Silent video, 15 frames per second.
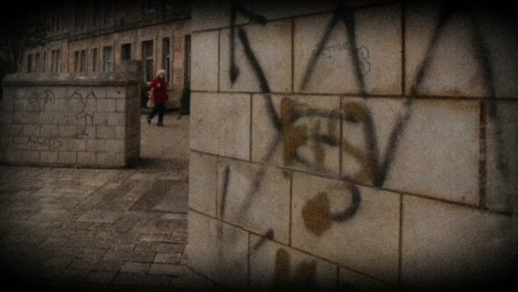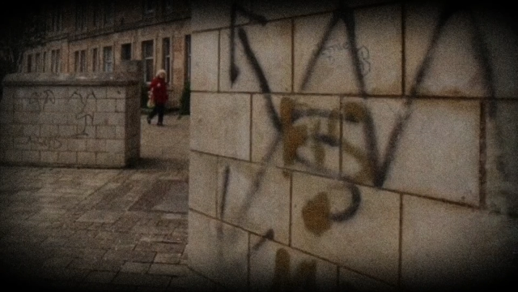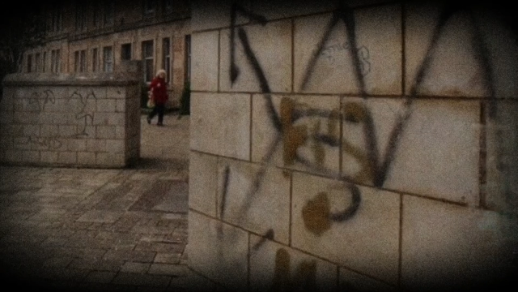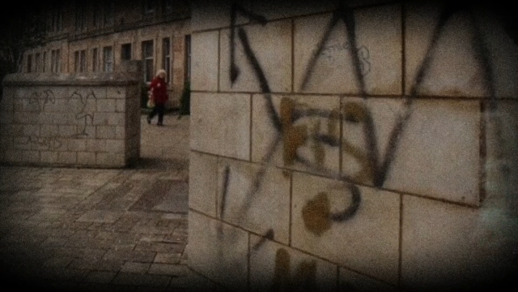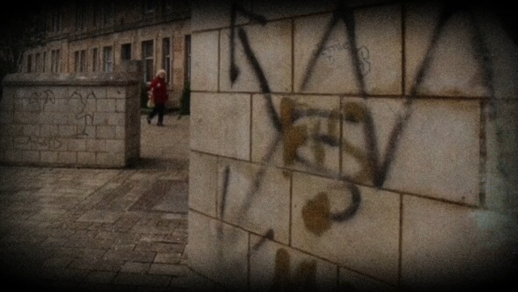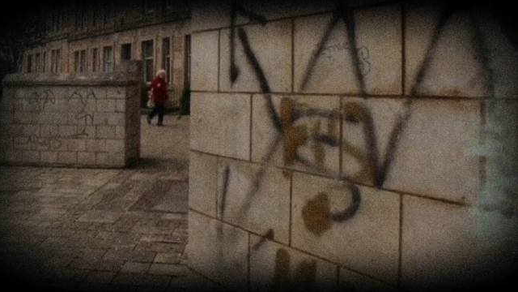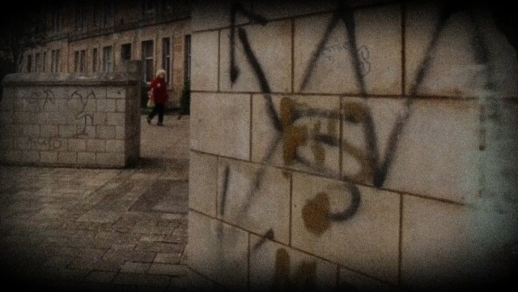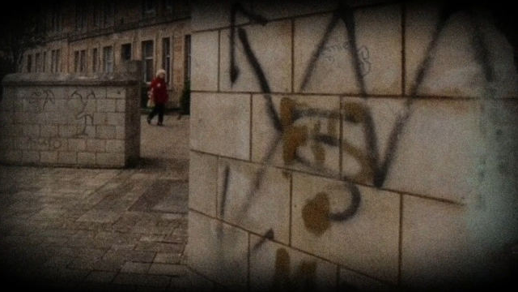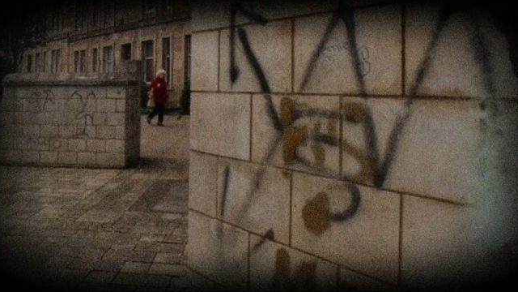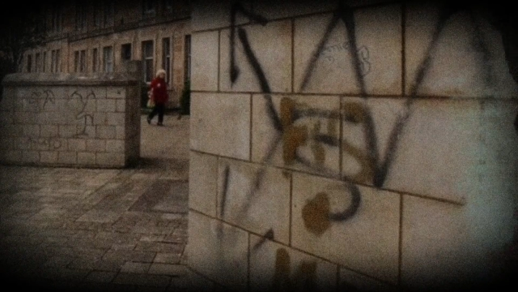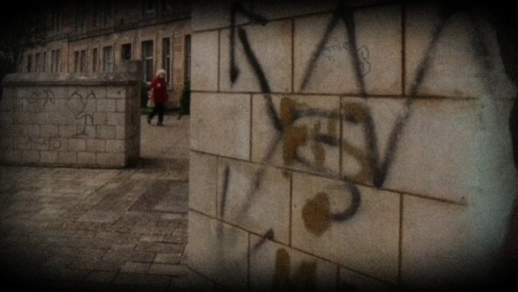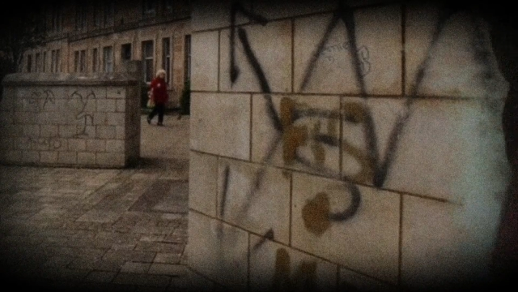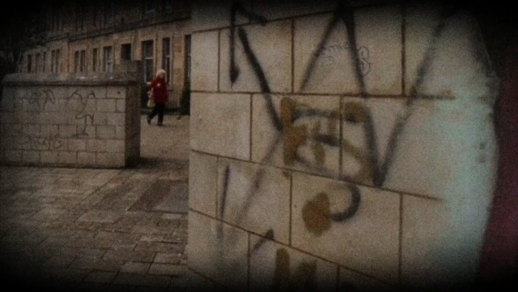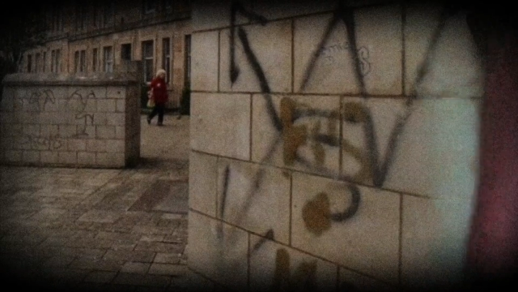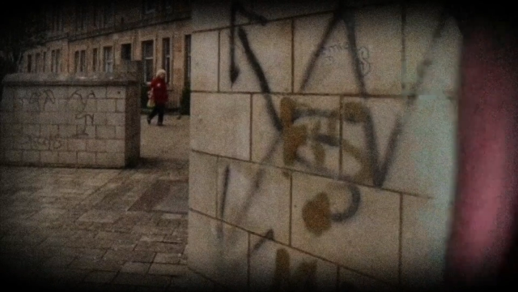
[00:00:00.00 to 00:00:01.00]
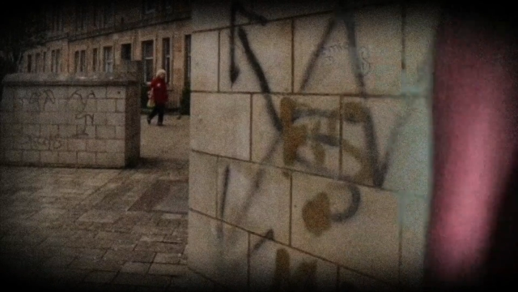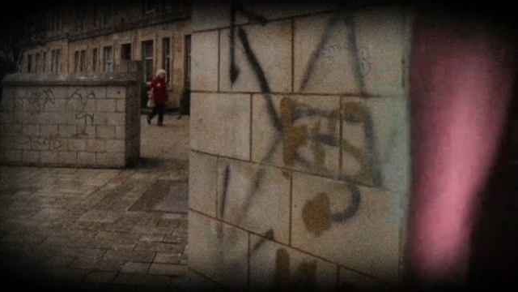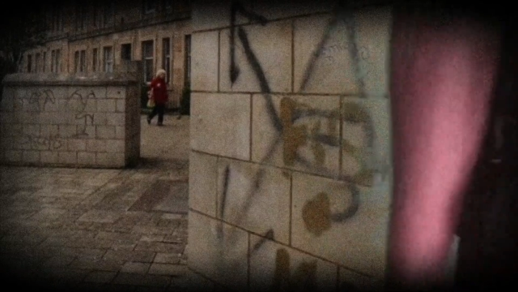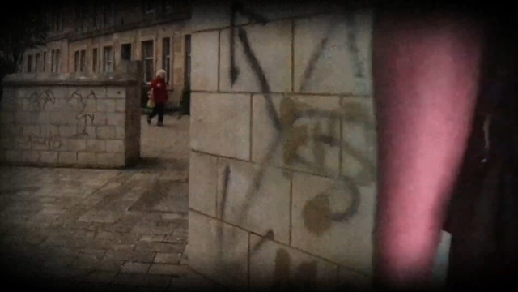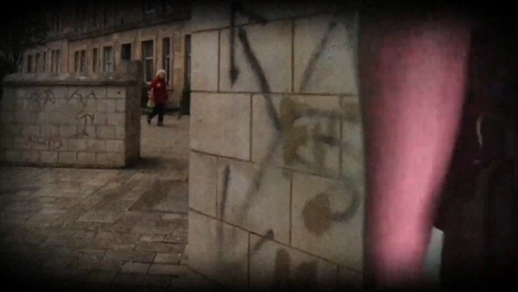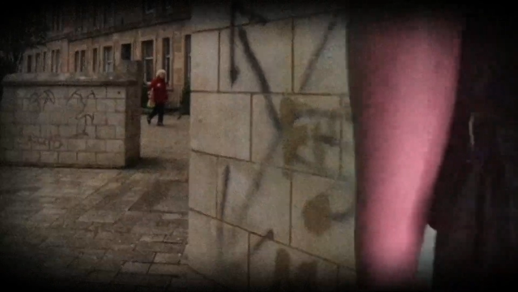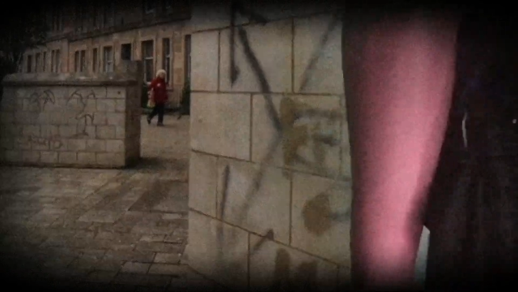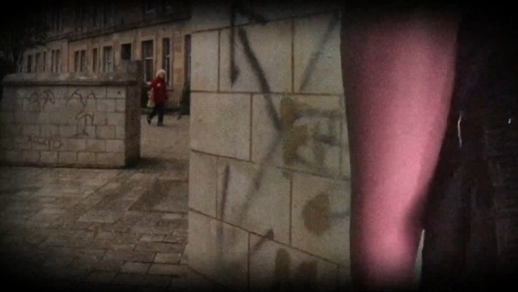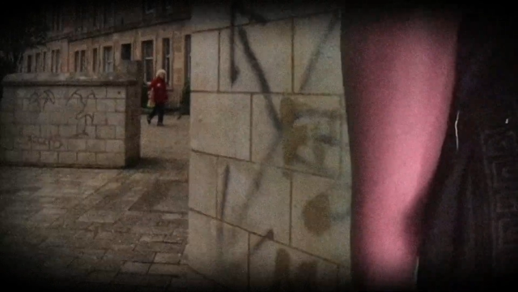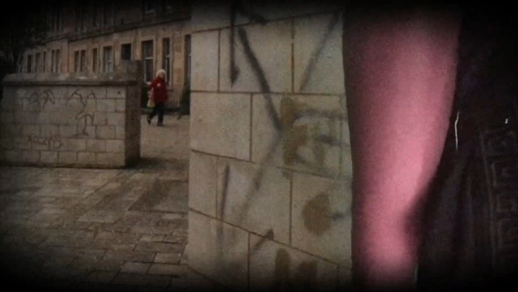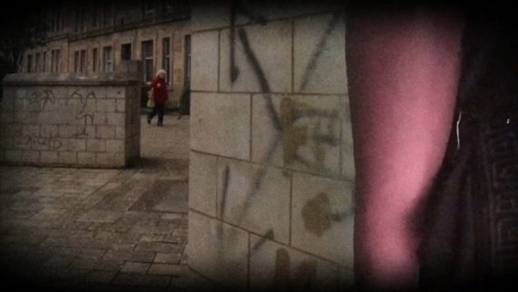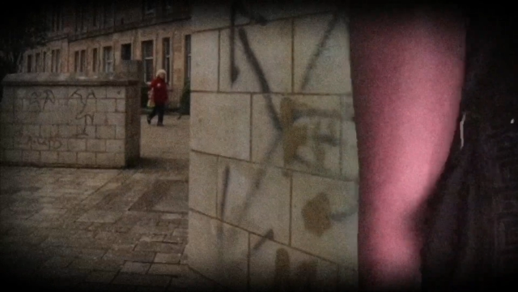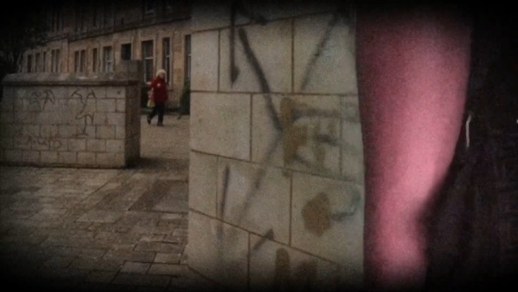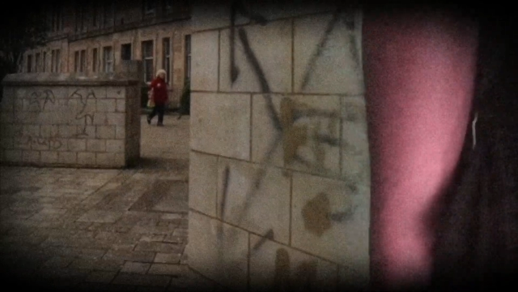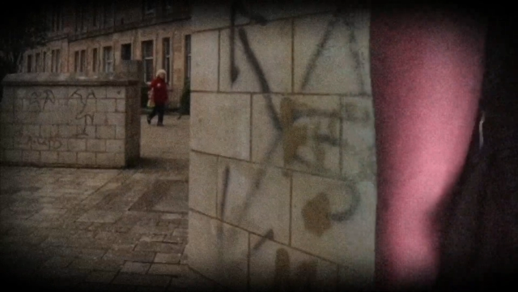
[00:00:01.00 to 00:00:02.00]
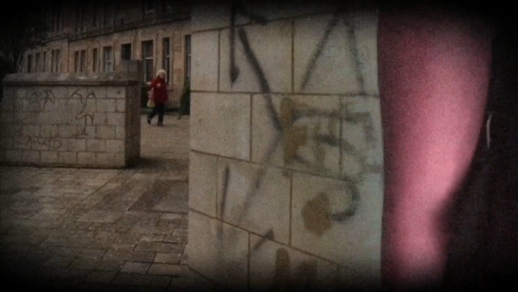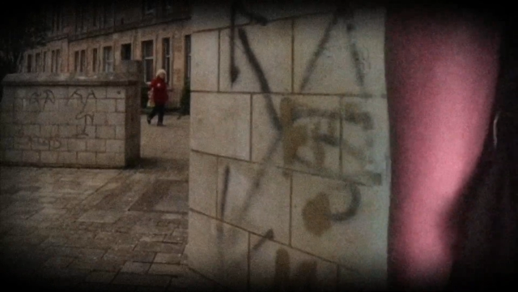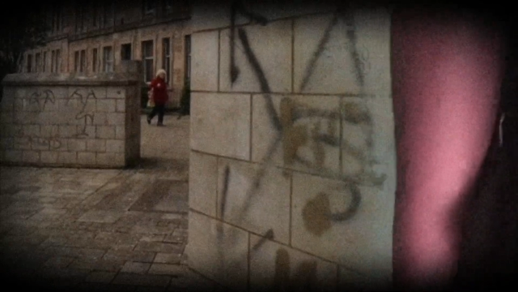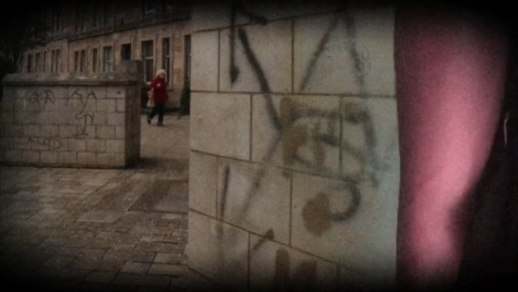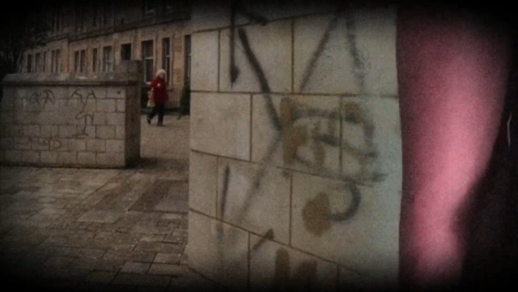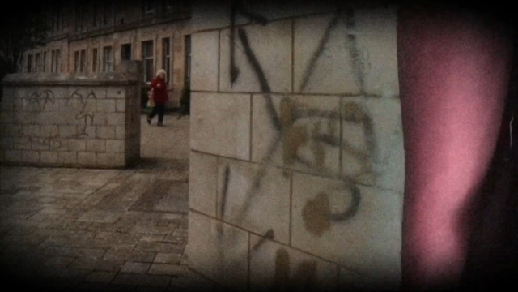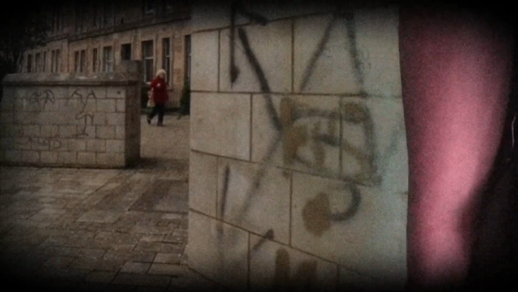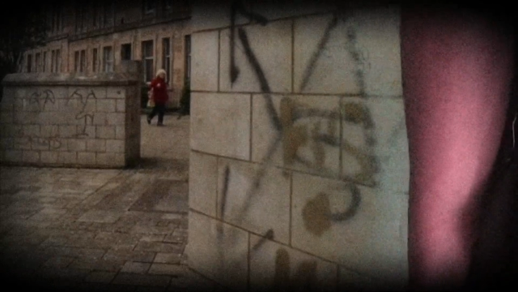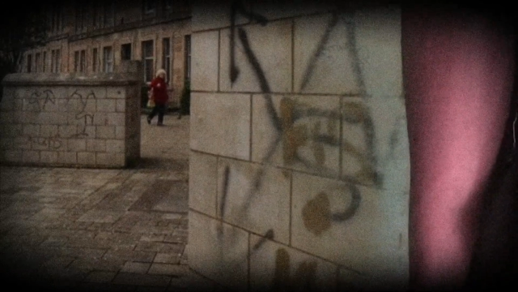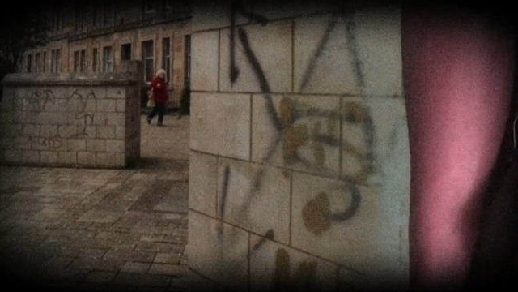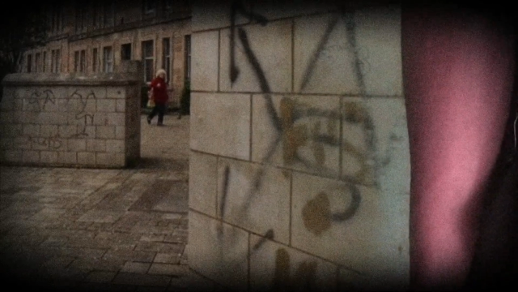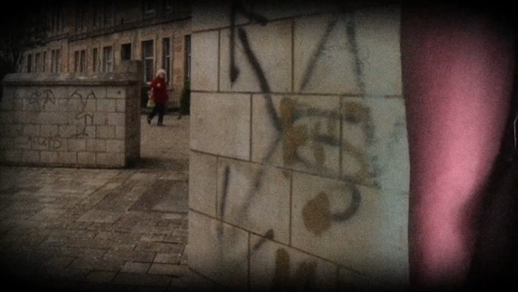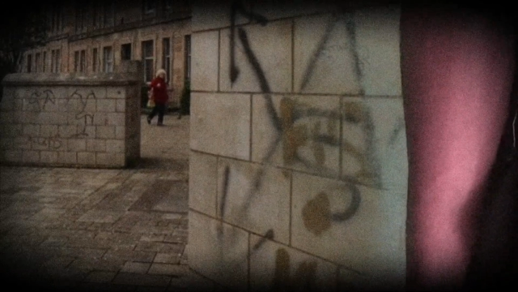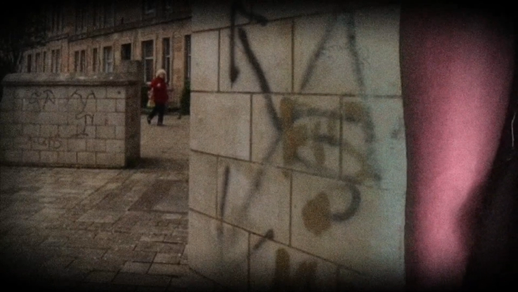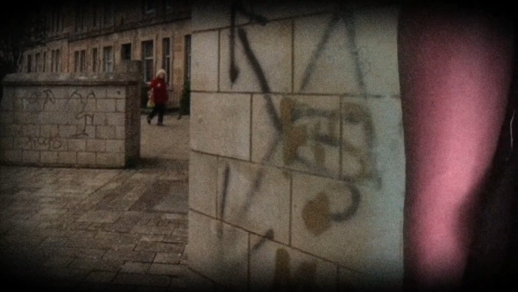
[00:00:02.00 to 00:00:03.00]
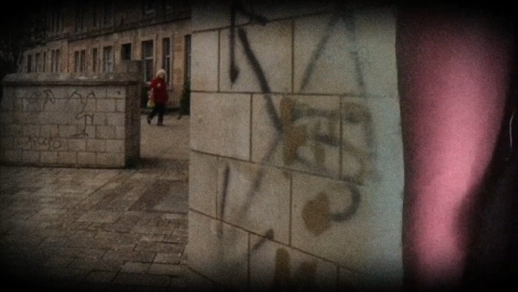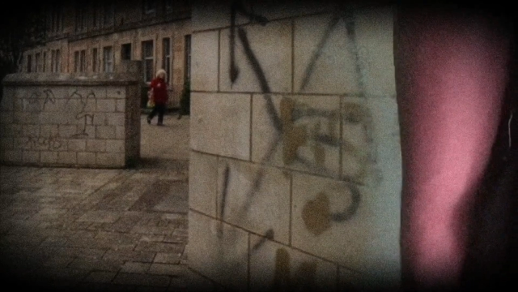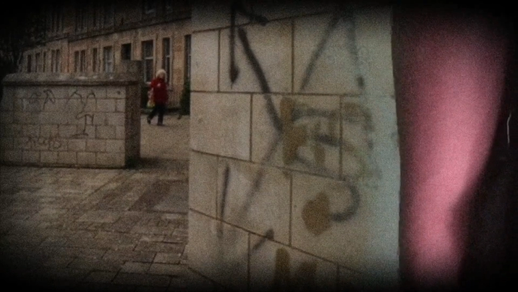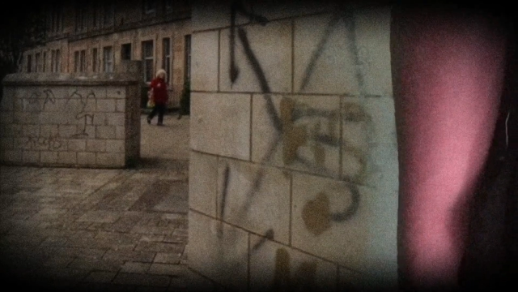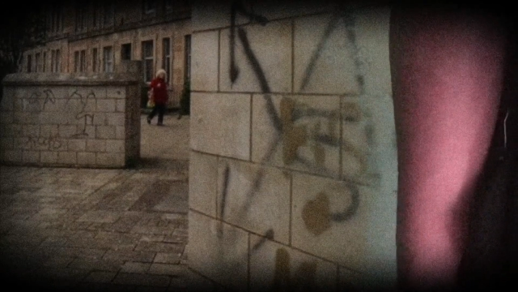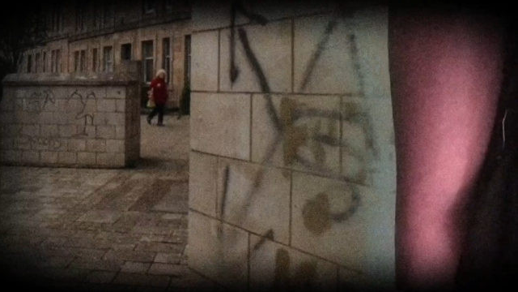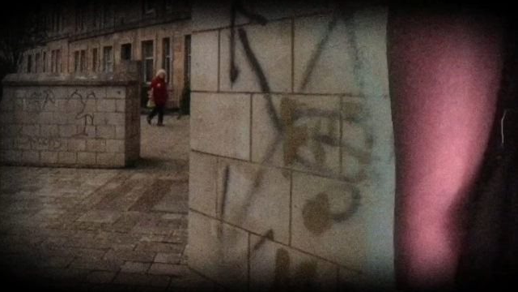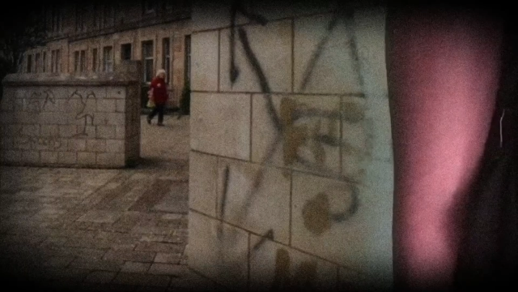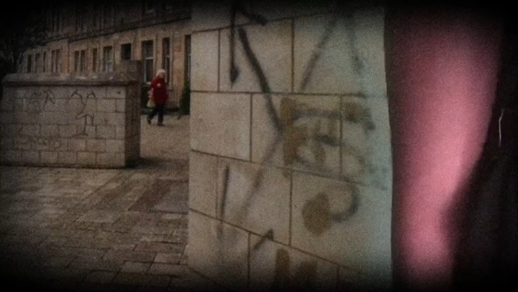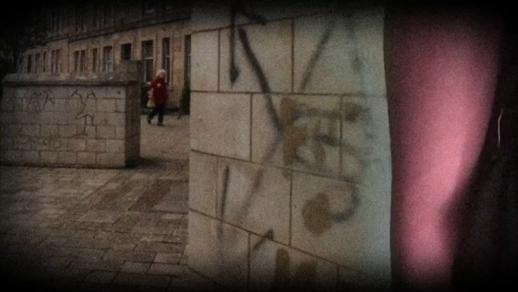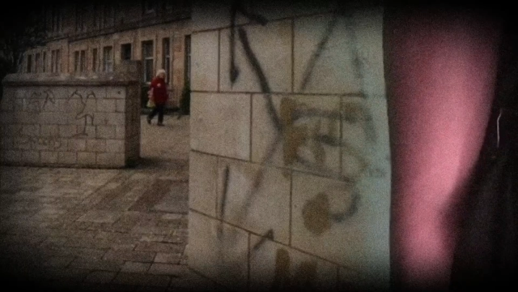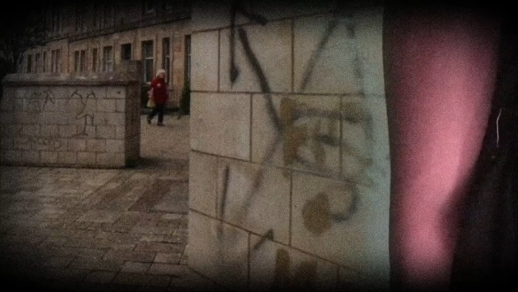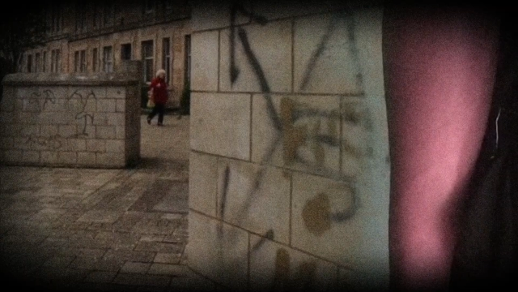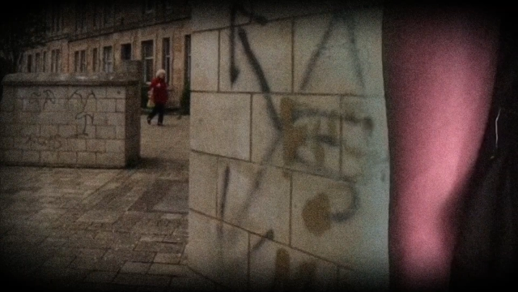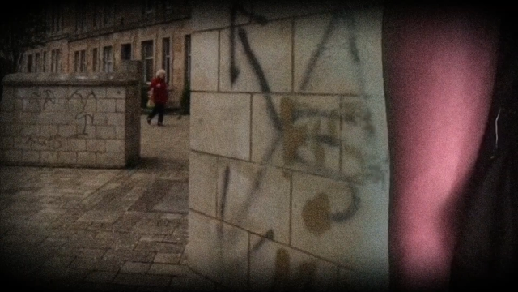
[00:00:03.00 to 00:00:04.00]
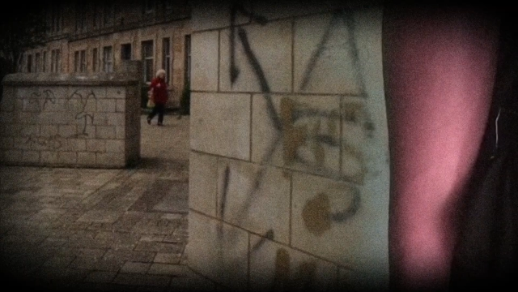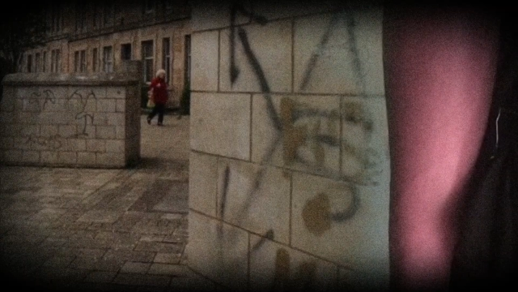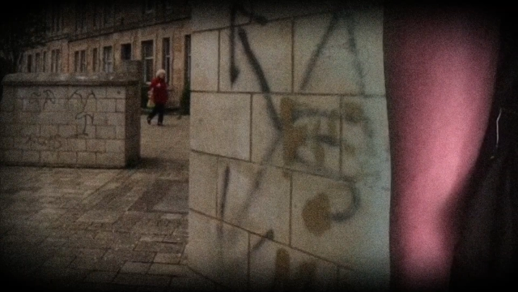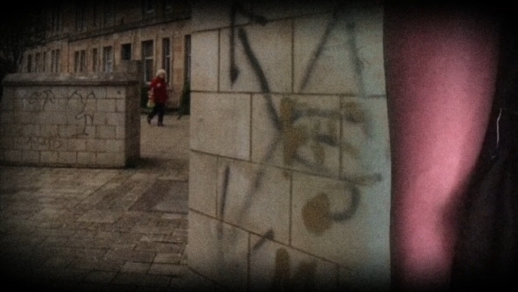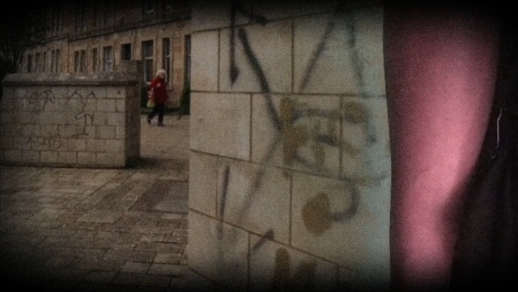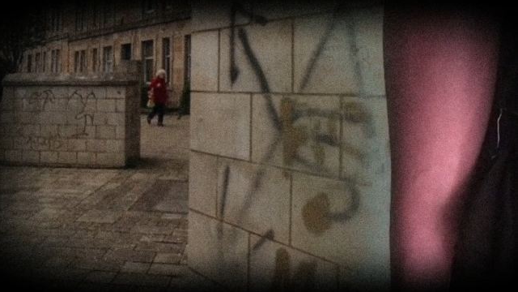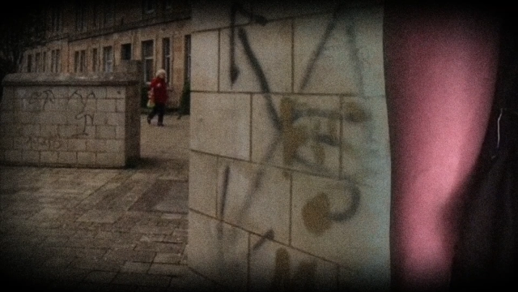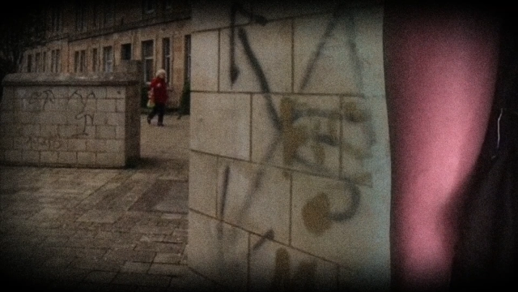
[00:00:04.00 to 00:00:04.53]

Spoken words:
[unreadable: no face in view]